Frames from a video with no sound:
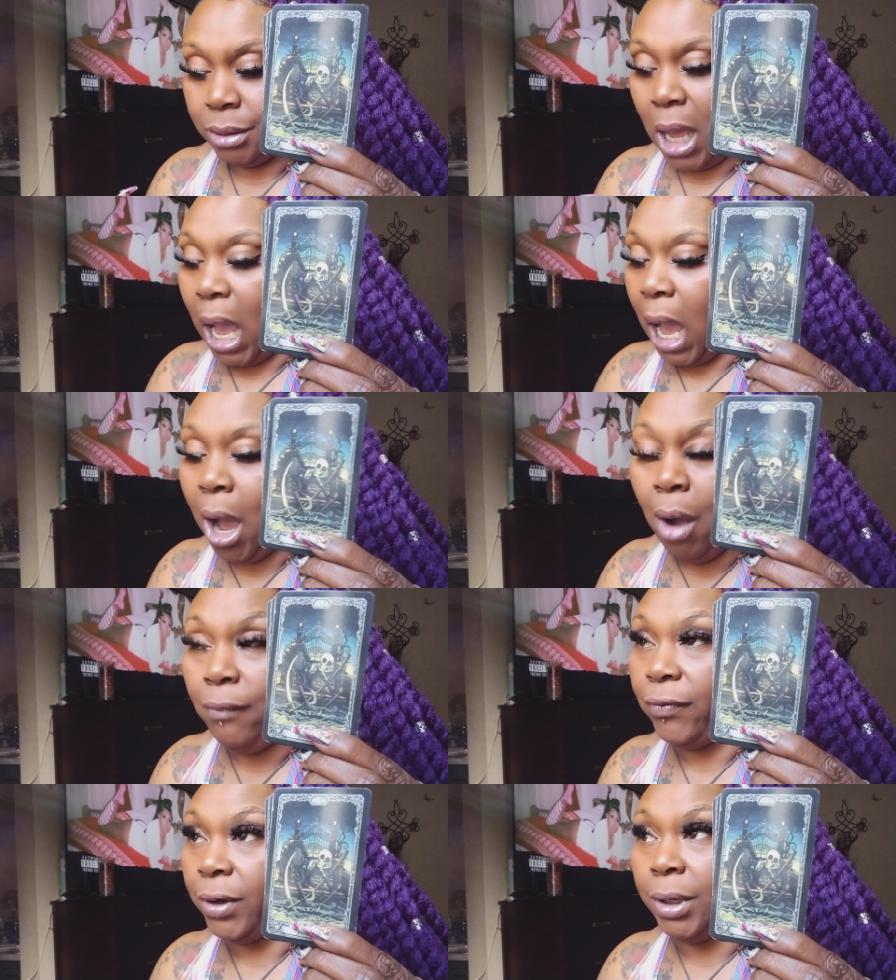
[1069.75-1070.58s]

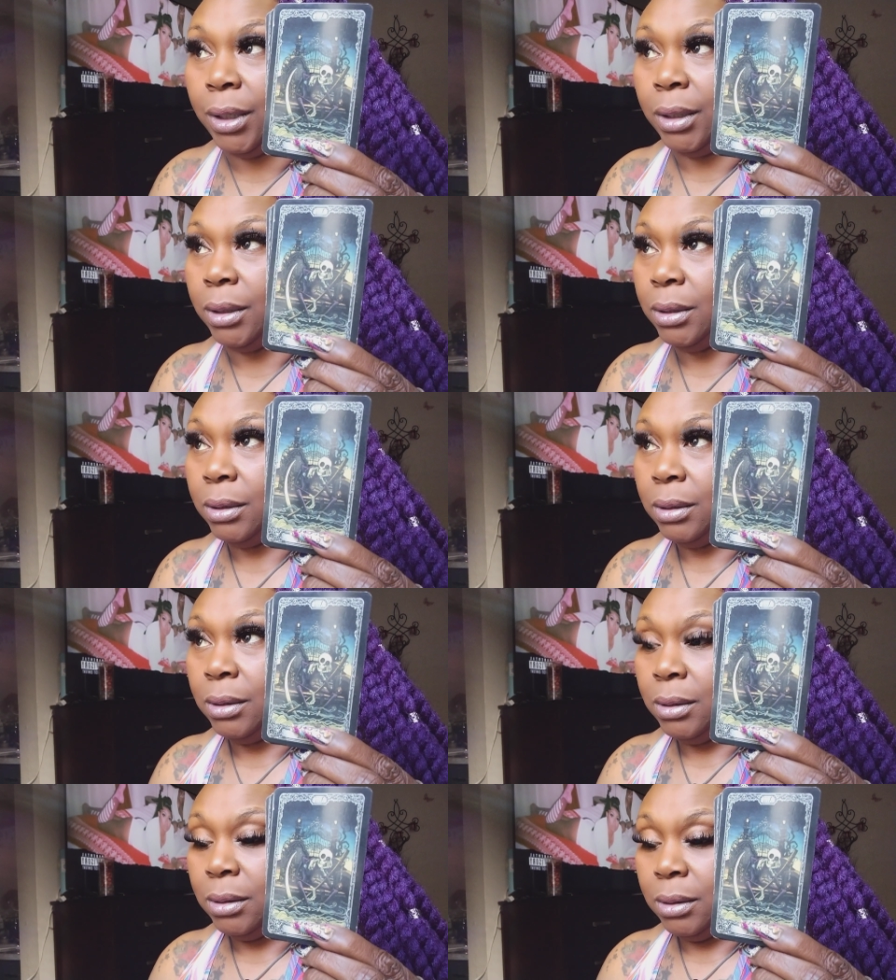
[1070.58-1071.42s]
Over.
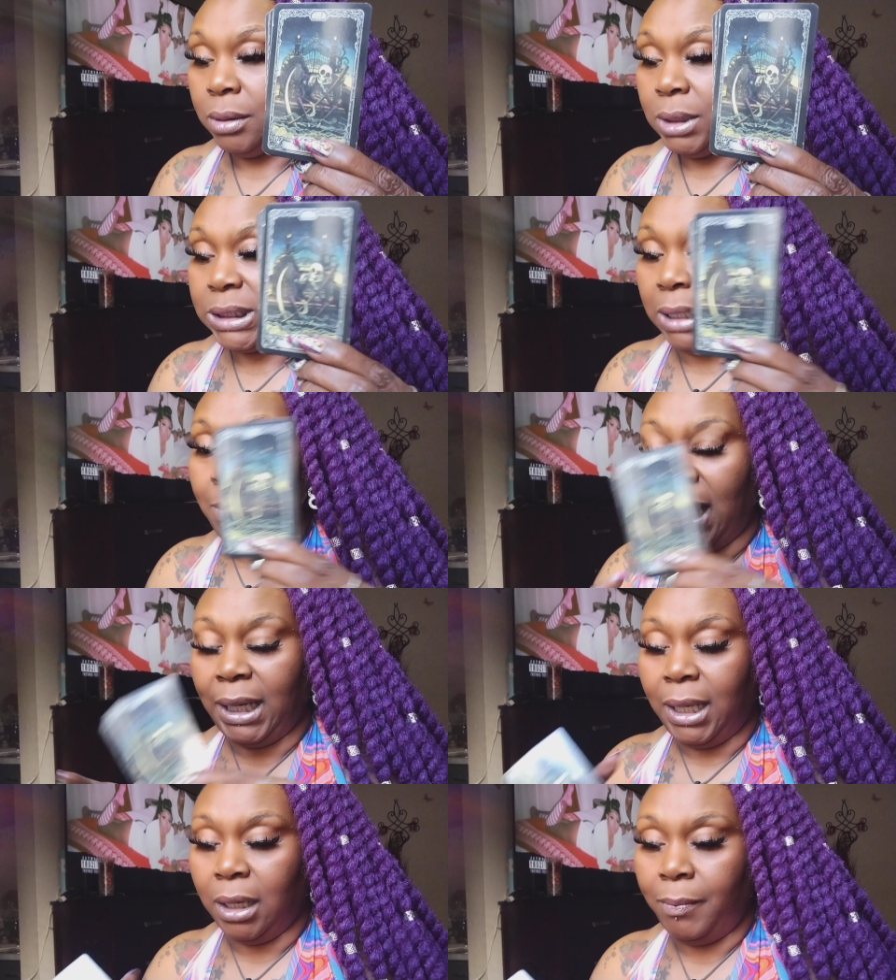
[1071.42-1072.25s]

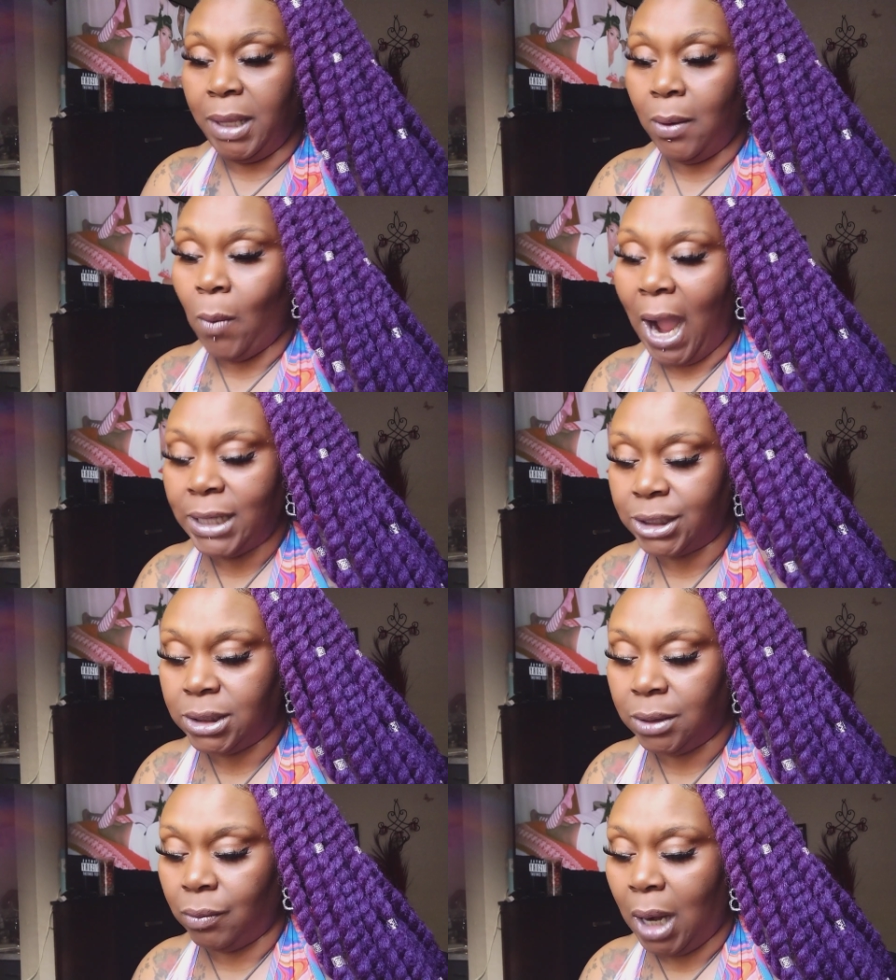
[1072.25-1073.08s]
Somebody could have been
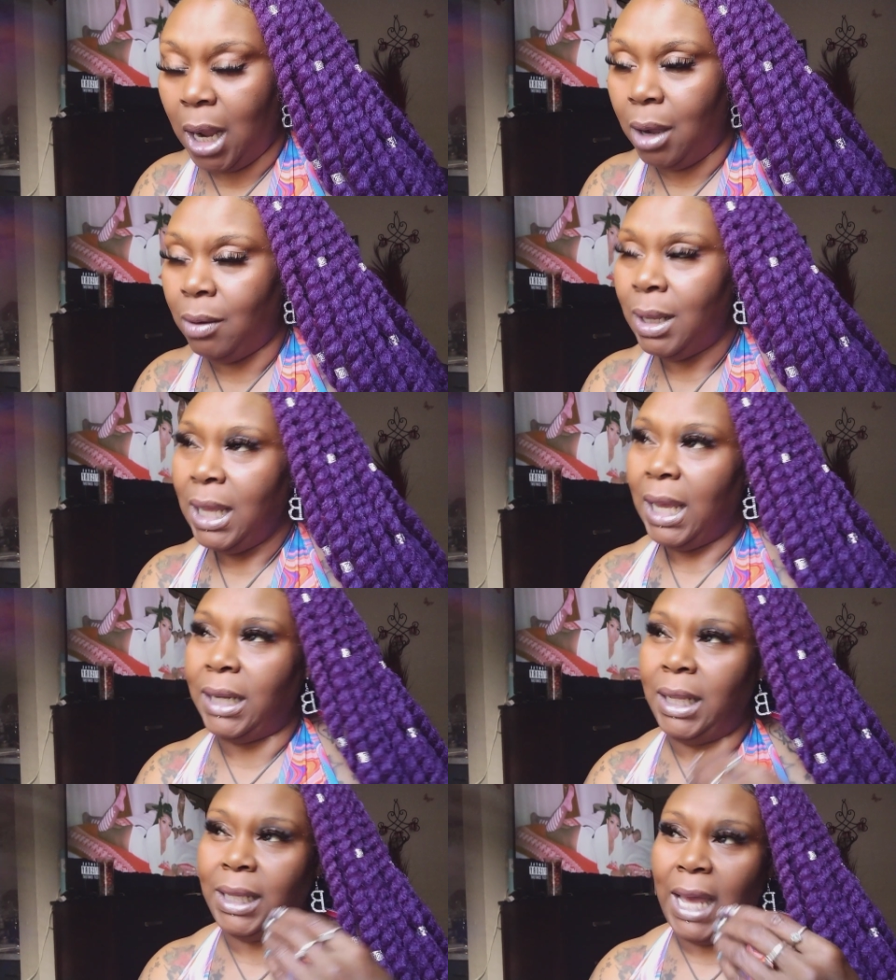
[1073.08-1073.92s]
watching Tarot
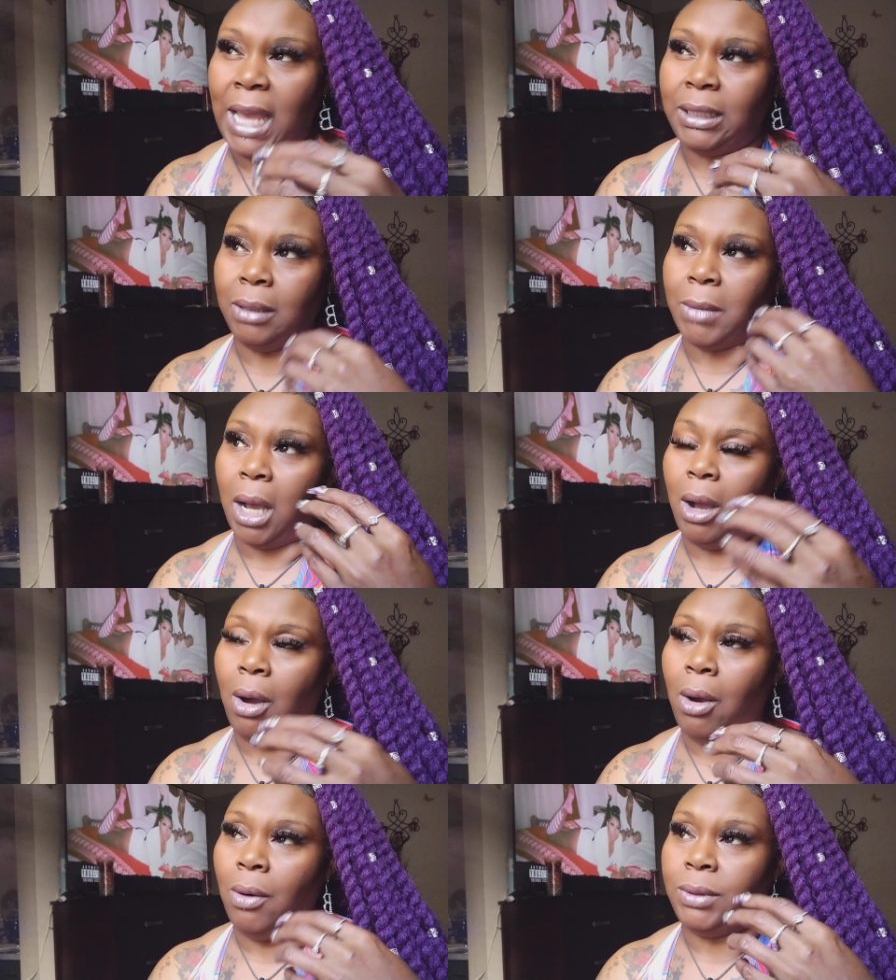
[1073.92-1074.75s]
and it gave them a
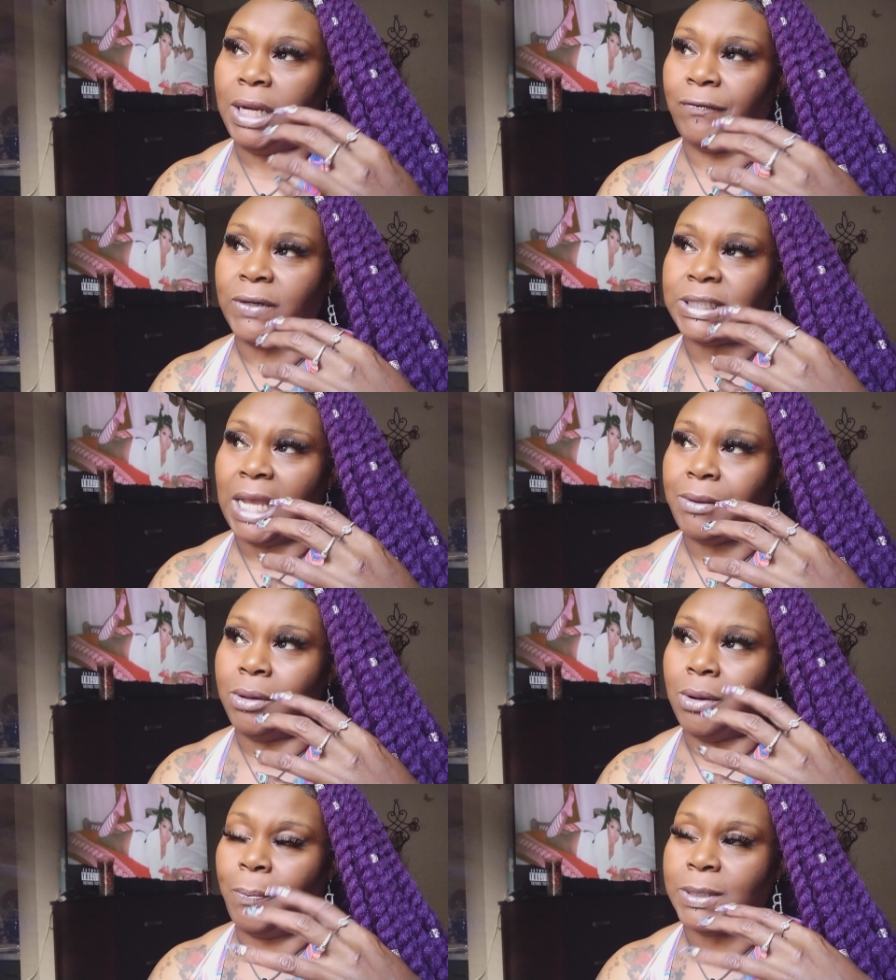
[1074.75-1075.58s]
whole different type,
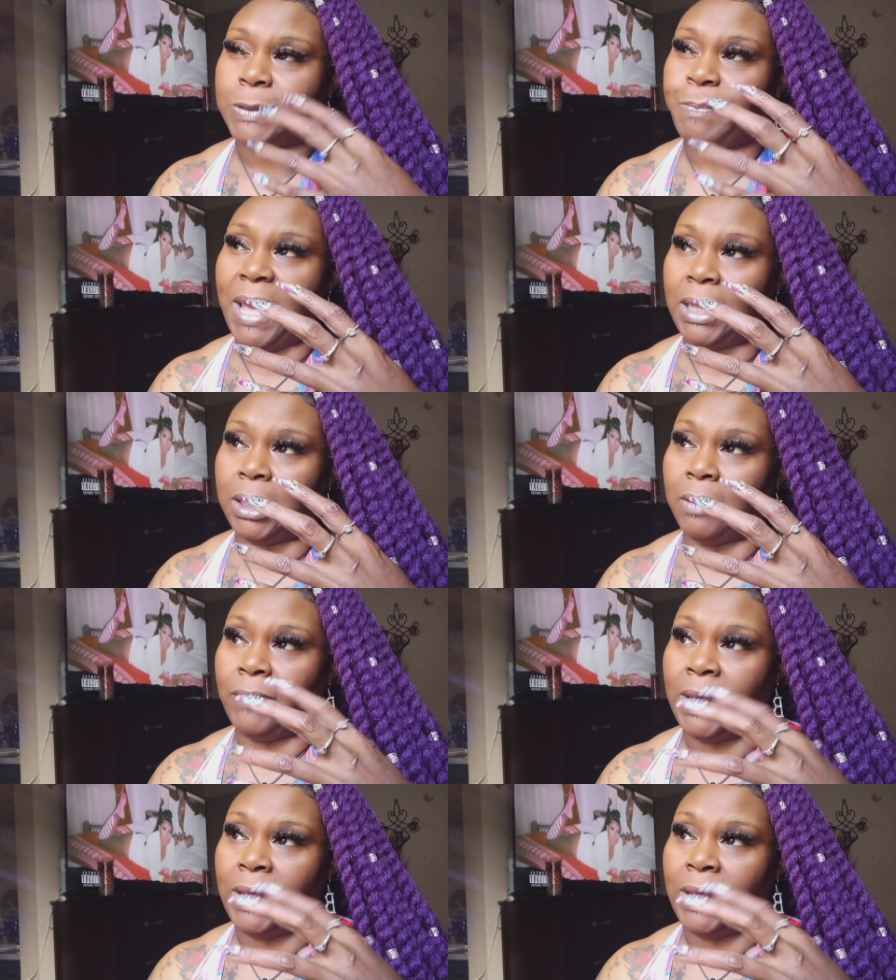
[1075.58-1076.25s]
you know, perspective.